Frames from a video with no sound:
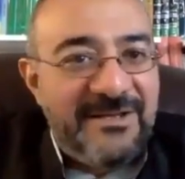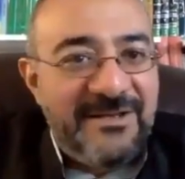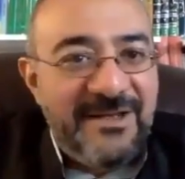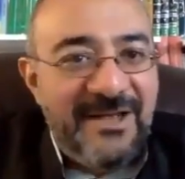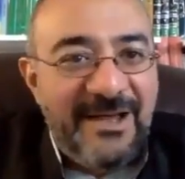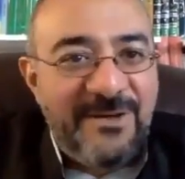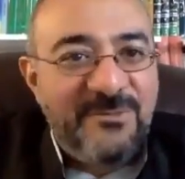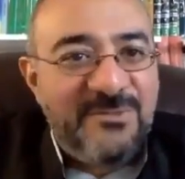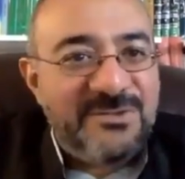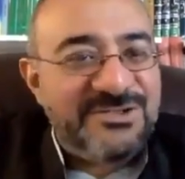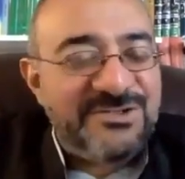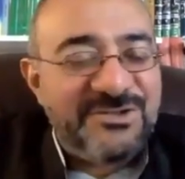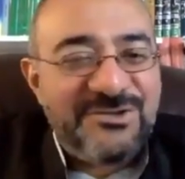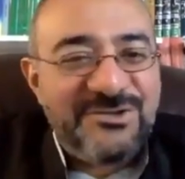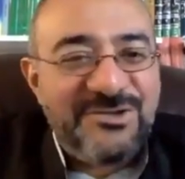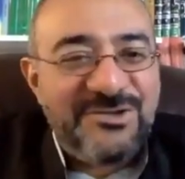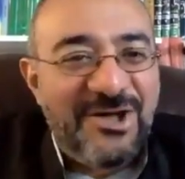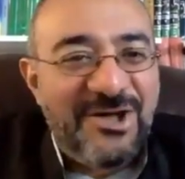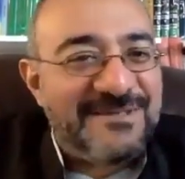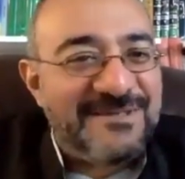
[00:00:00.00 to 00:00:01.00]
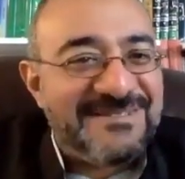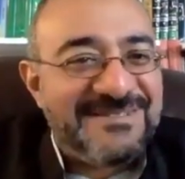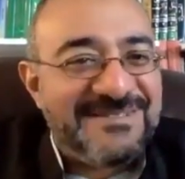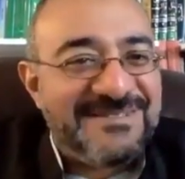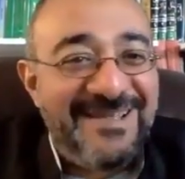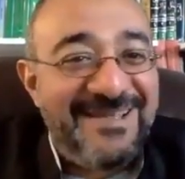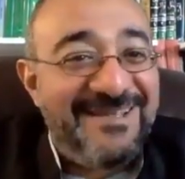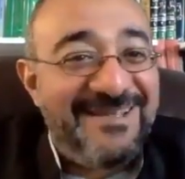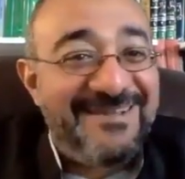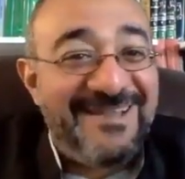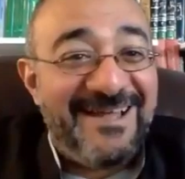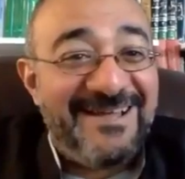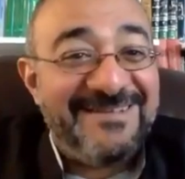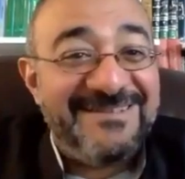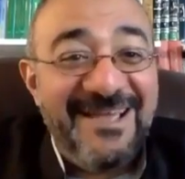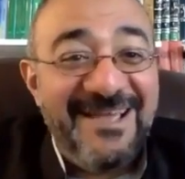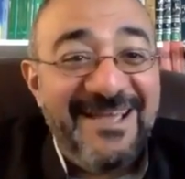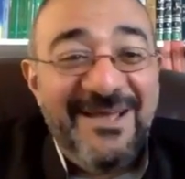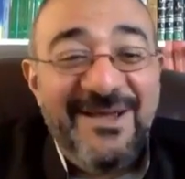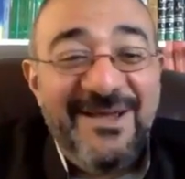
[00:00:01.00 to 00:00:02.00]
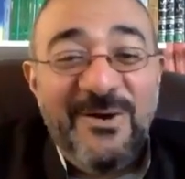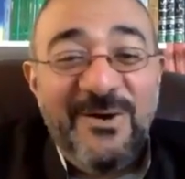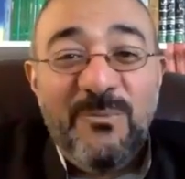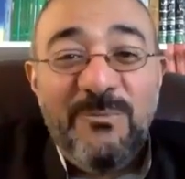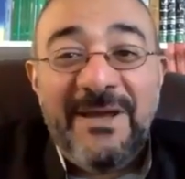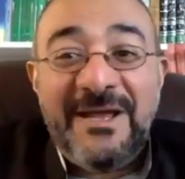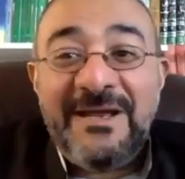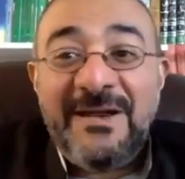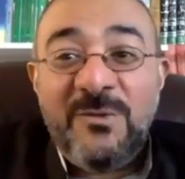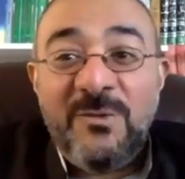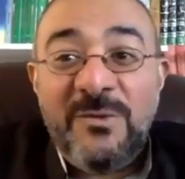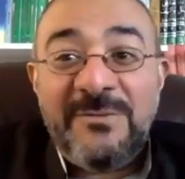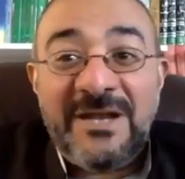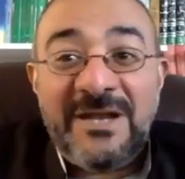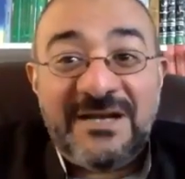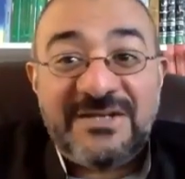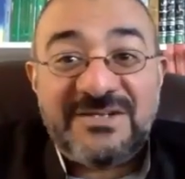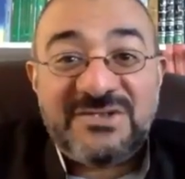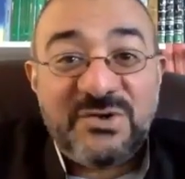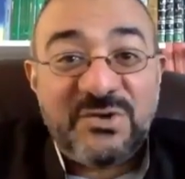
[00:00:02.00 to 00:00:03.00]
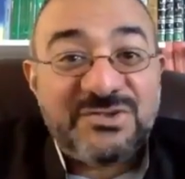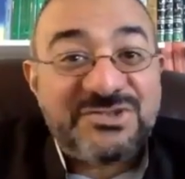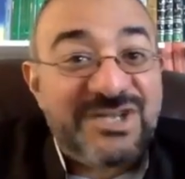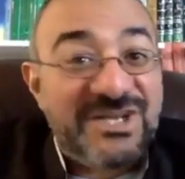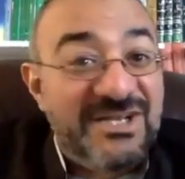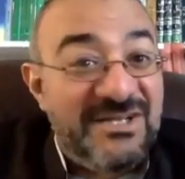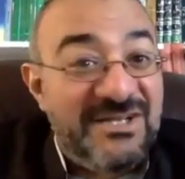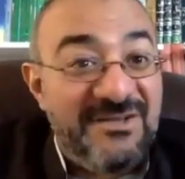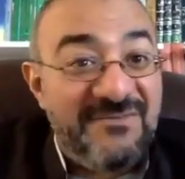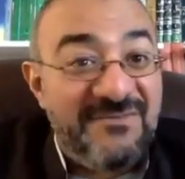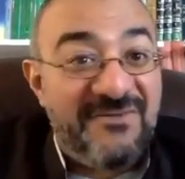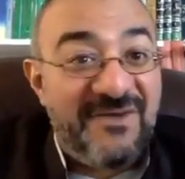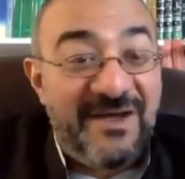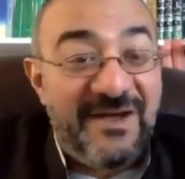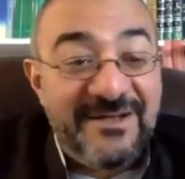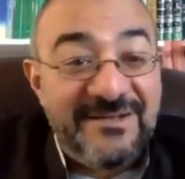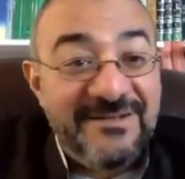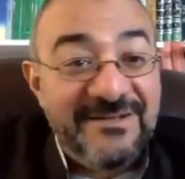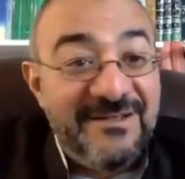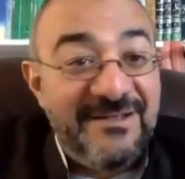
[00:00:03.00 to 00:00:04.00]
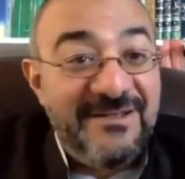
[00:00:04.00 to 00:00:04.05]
and we should not say that men and women are socially defined.